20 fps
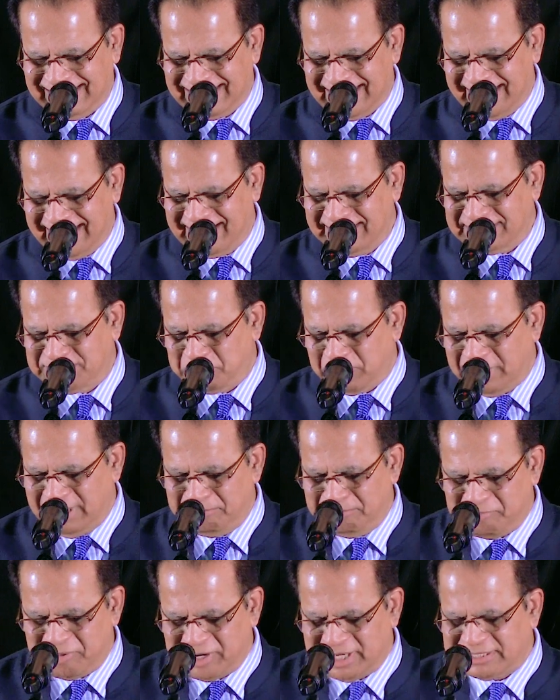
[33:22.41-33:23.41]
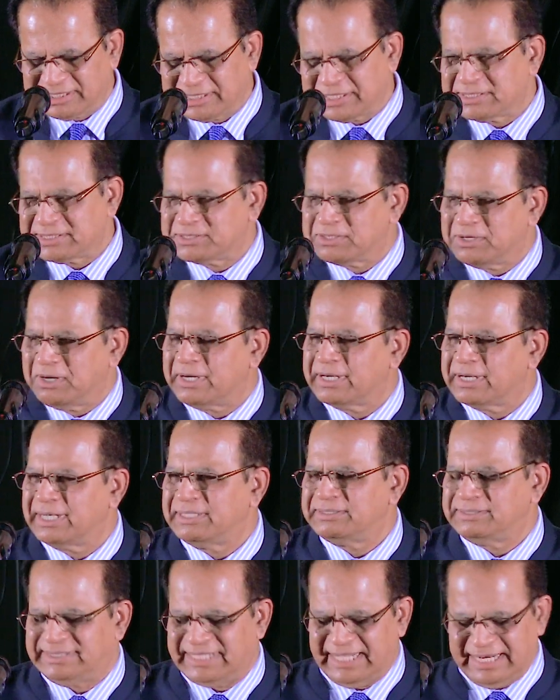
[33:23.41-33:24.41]
That is what impresses God.
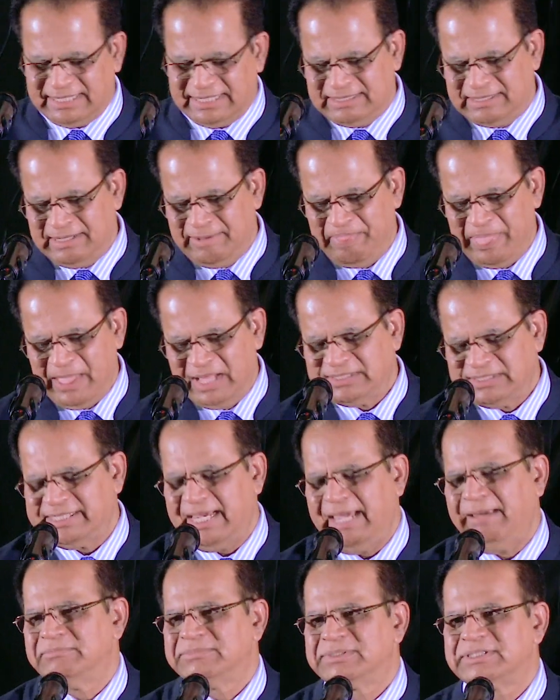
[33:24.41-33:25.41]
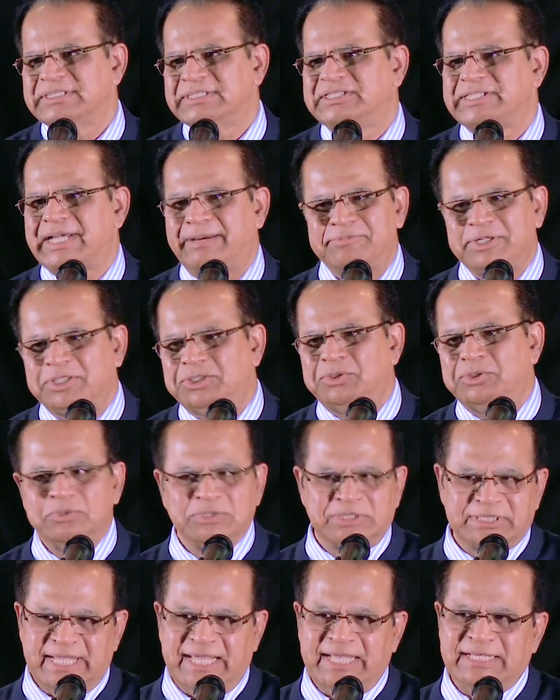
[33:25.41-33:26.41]
And then James in chapter 2
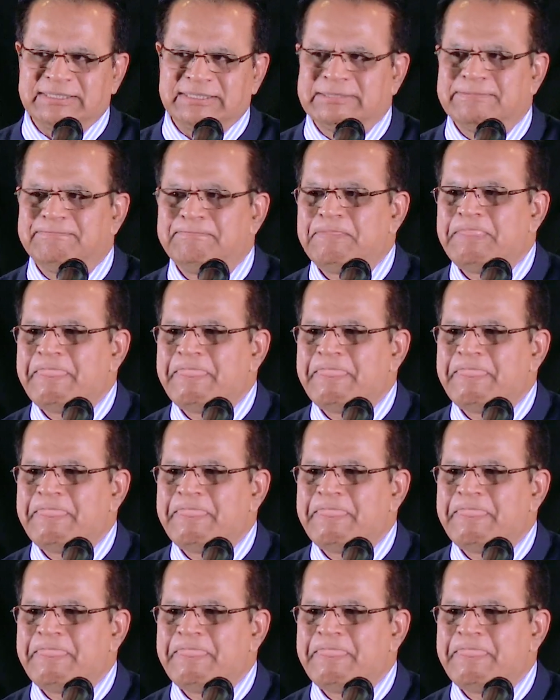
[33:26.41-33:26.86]
says,